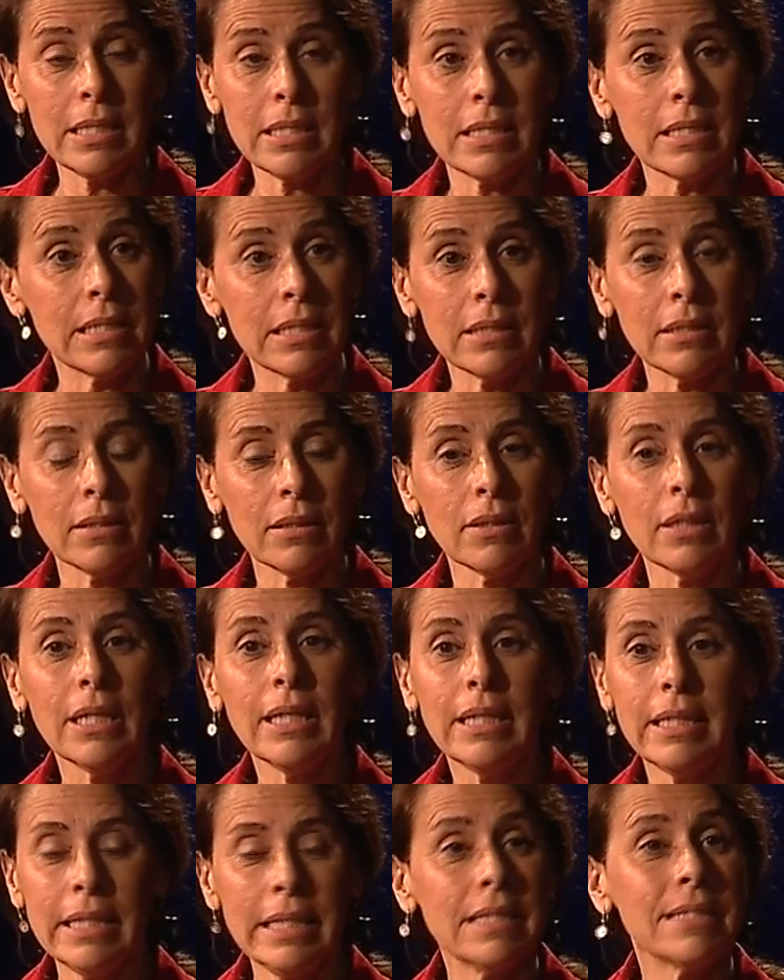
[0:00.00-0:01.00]
still
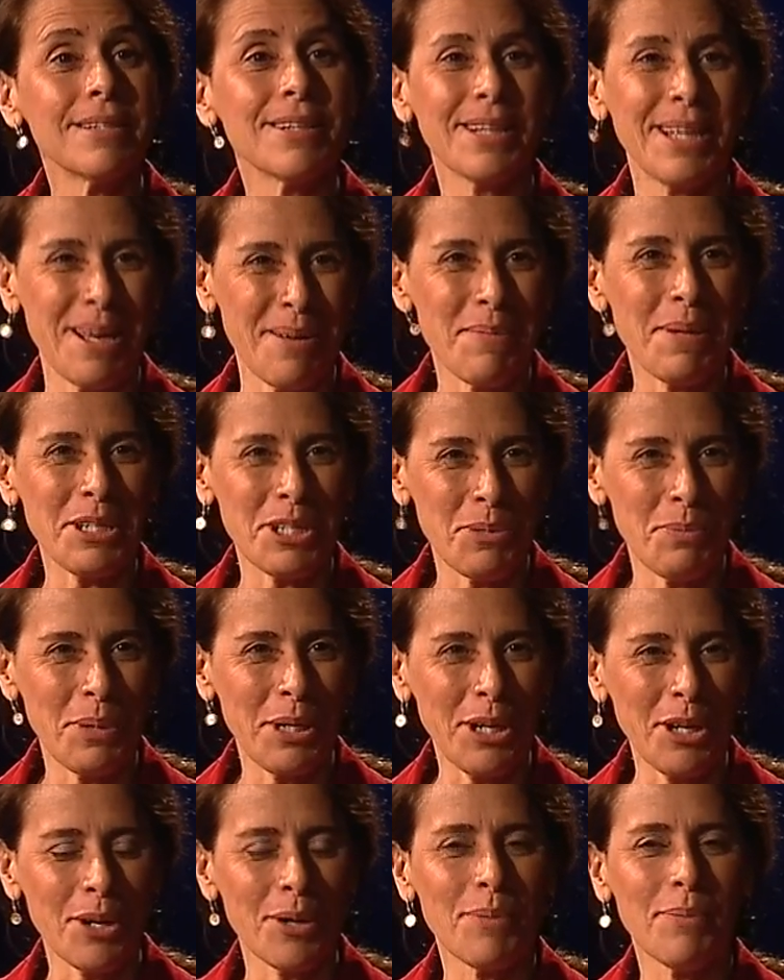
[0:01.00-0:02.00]
needs to get much
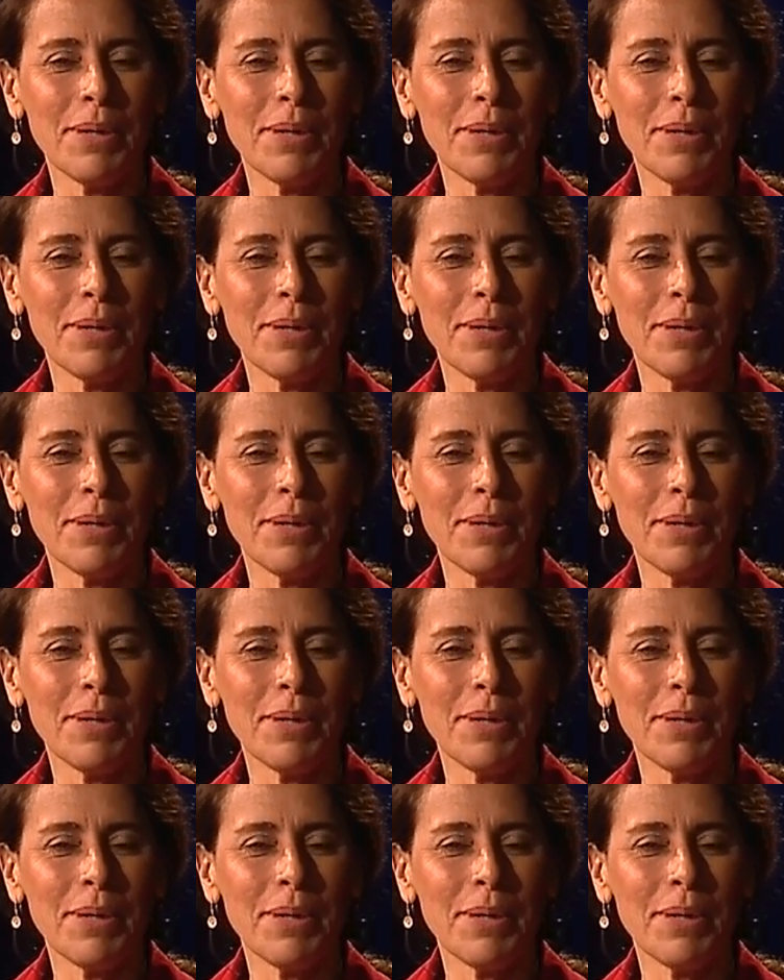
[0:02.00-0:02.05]
bigger.